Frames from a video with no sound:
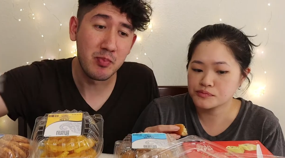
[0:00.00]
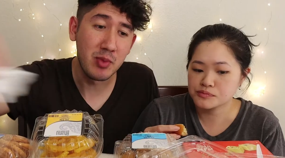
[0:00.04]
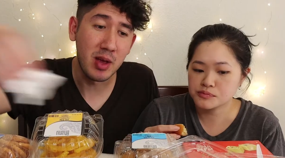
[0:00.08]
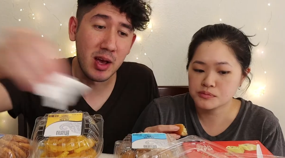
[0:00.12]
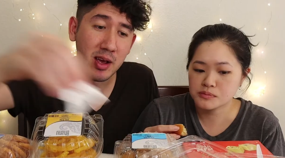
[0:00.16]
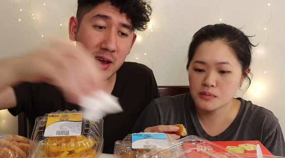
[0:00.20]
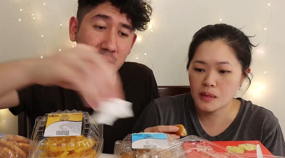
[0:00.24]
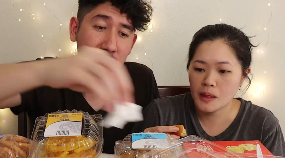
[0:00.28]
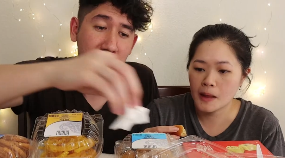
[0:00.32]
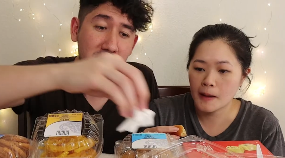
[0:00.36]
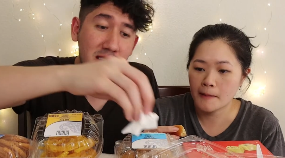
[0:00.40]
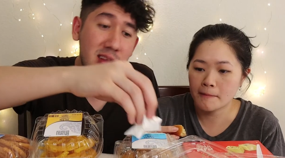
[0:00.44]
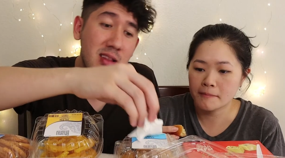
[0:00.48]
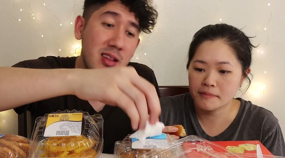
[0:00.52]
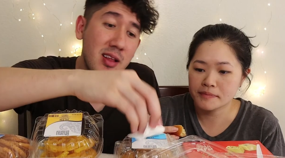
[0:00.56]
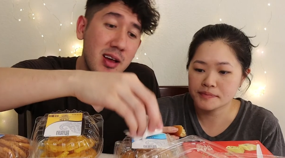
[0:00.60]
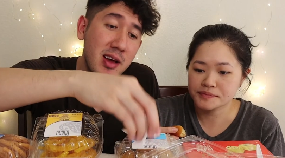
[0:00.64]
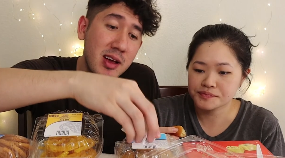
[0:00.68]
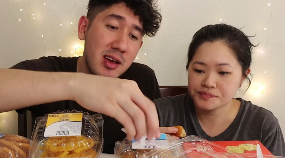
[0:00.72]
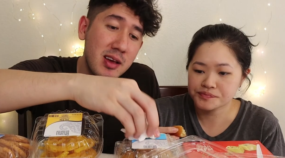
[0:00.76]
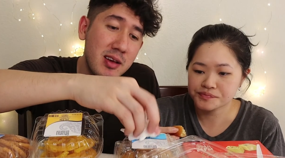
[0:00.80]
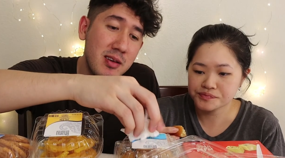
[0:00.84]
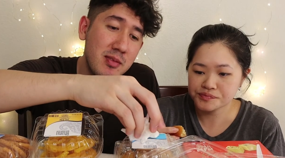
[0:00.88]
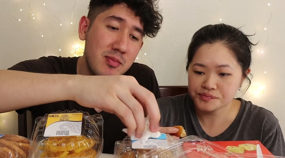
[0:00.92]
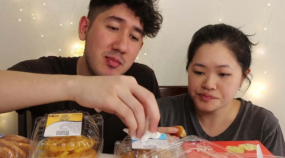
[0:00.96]
Speaker 1: I could eat
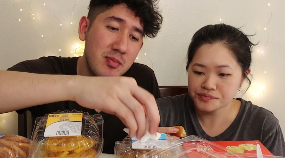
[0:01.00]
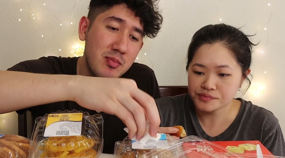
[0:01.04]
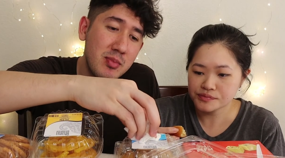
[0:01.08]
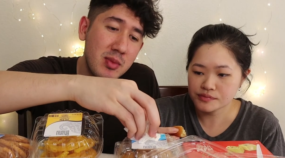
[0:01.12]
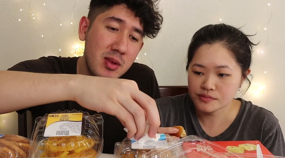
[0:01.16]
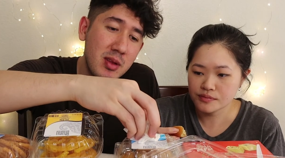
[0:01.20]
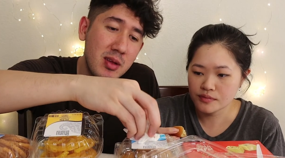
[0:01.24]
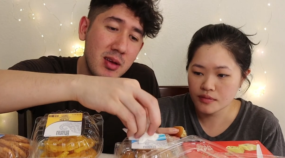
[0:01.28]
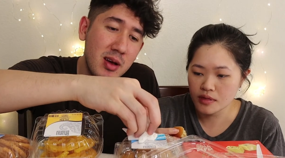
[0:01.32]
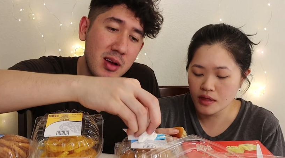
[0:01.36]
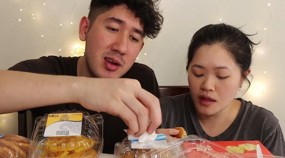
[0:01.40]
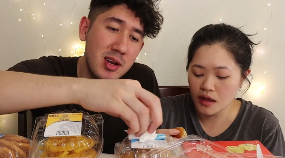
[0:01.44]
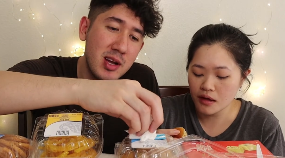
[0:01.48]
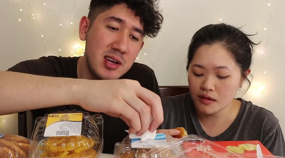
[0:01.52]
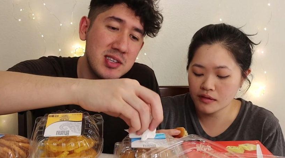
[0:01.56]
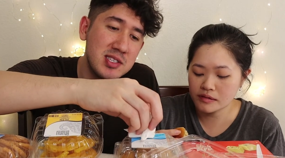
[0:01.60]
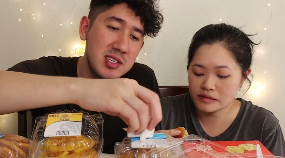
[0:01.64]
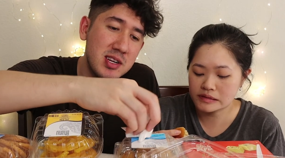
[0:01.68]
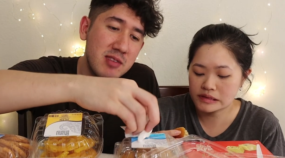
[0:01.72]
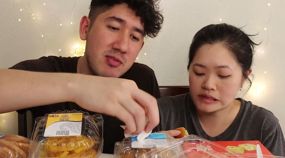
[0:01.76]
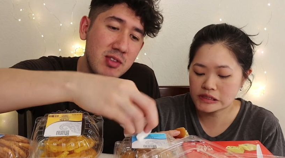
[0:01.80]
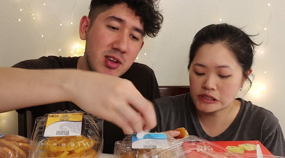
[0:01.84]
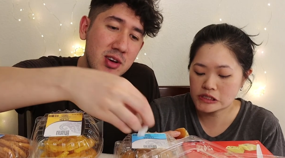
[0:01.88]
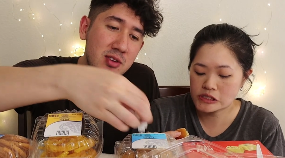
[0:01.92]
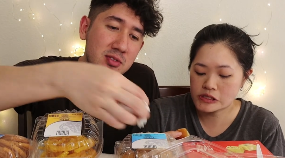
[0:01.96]
like a
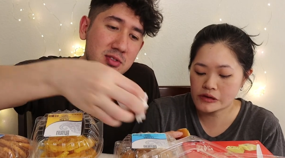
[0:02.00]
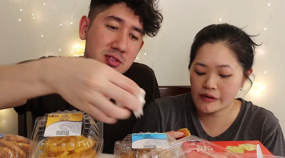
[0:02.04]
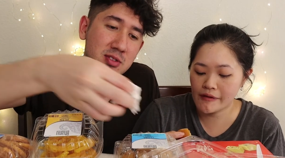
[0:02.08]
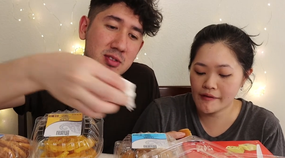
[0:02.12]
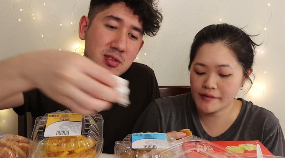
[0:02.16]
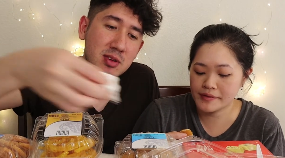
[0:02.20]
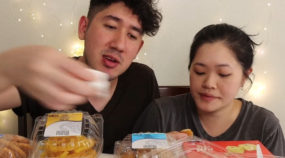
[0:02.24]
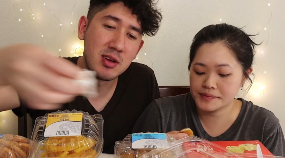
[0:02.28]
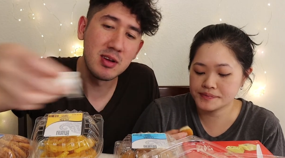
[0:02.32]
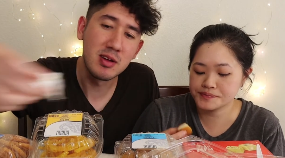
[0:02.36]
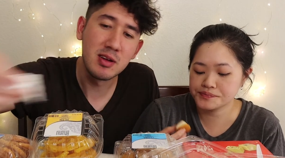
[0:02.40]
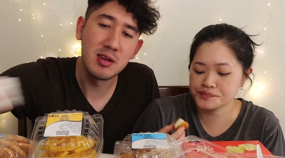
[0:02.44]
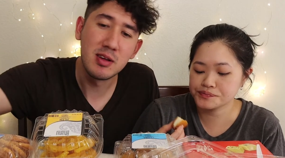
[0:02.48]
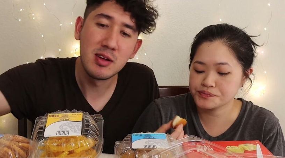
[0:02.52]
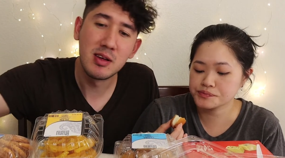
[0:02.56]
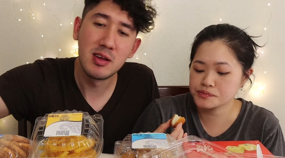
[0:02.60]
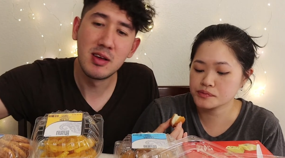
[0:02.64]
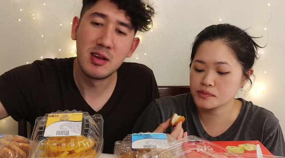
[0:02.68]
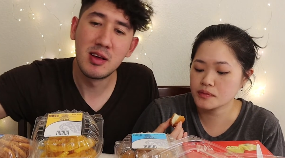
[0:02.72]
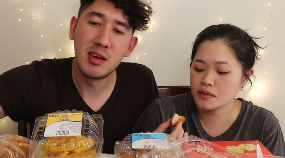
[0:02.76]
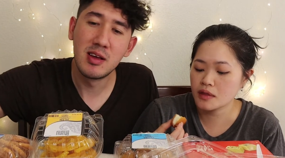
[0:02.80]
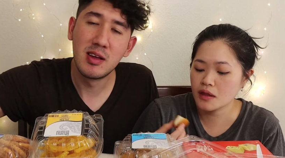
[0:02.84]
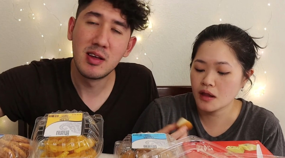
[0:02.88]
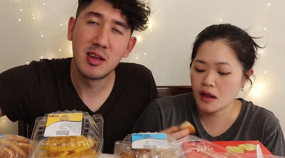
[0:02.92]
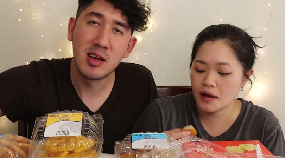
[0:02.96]
dozen of those.
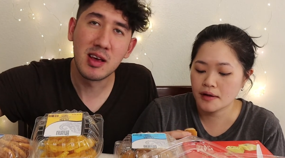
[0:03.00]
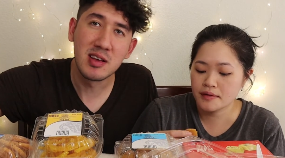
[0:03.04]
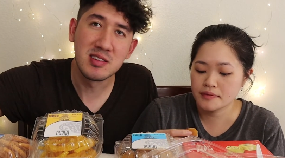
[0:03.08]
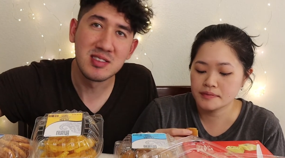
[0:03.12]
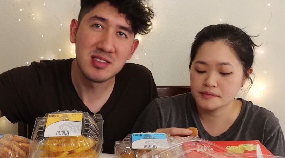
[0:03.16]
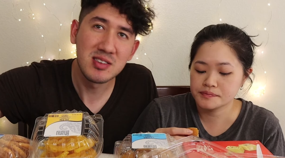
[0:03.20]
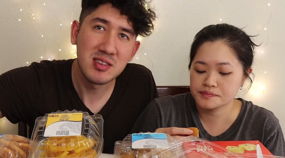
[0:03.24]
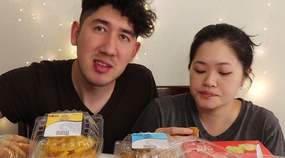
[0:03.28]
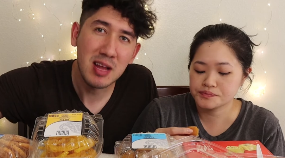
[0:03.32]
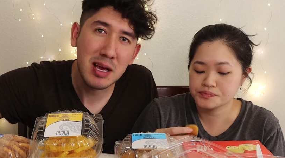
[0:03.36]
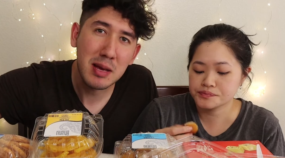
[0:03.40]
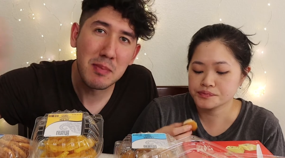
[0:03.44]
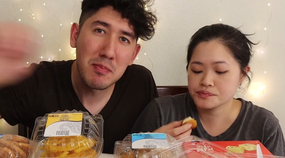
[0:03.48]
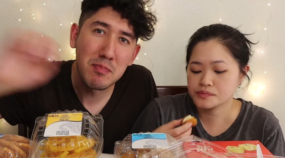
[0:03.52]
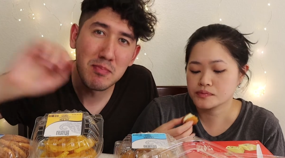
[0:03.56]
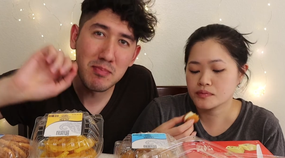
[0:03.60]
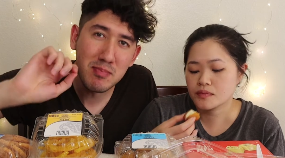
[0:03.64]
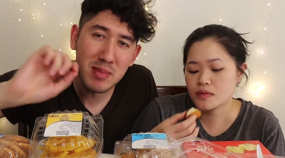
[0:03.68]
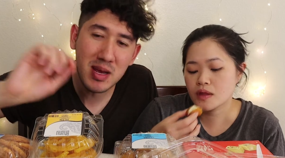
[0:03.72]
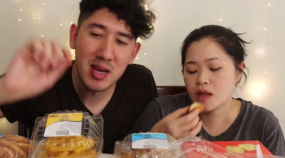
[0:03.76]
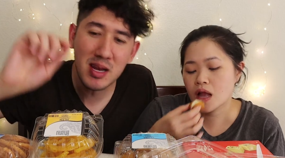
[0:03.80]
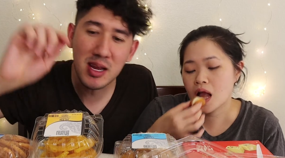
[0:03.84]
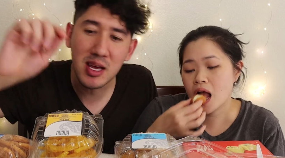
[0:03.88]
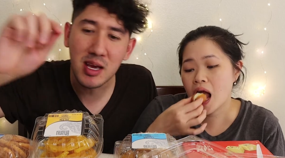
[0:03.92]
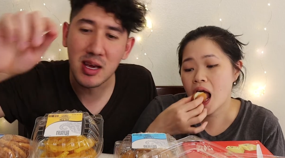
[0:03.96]
Cause they're like
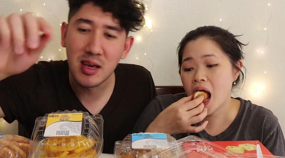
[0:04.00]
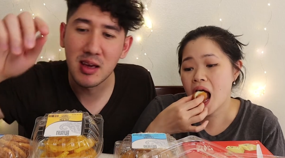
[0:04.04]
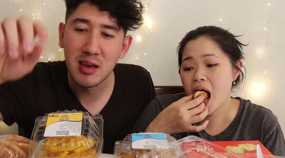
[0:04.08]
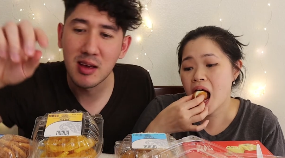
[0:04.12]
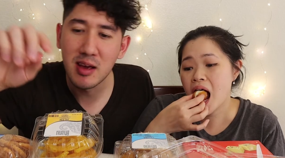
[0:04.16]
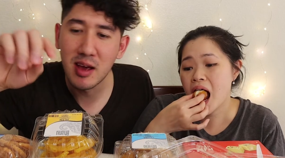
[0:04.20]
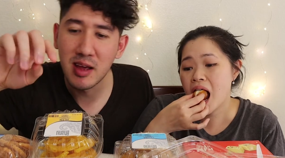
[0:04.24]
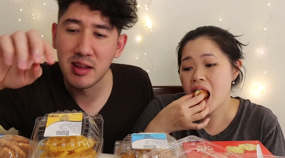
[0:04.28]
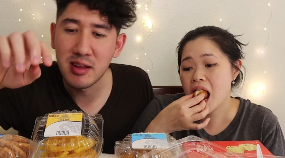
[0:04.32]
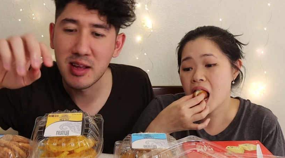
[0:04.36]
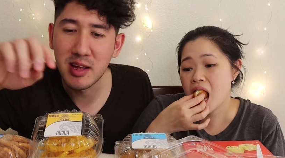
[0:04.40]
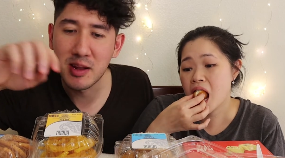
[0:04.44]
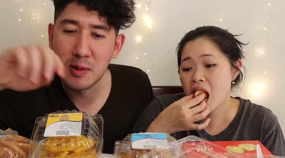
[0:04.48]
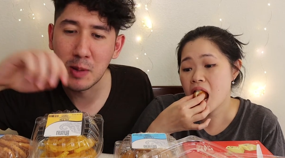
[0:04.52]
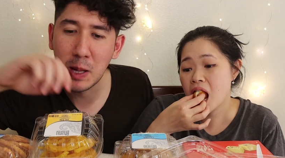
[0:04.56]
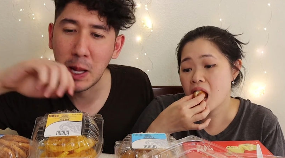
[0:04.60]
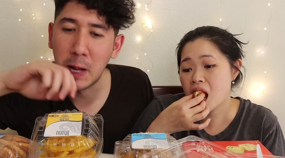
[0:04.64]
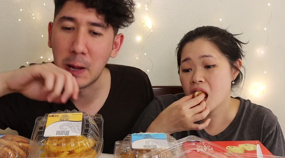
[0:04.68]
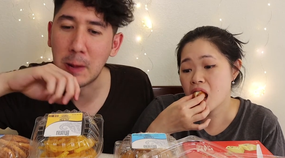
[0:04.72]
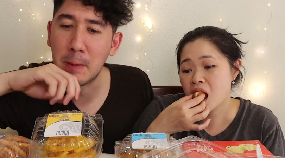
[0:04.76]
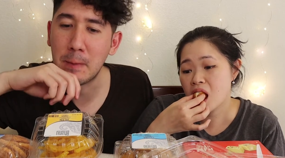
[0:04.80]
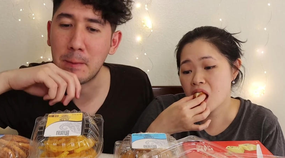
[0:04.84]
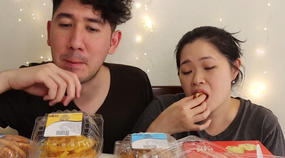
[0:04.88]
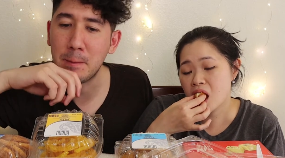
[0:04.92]
mini and then like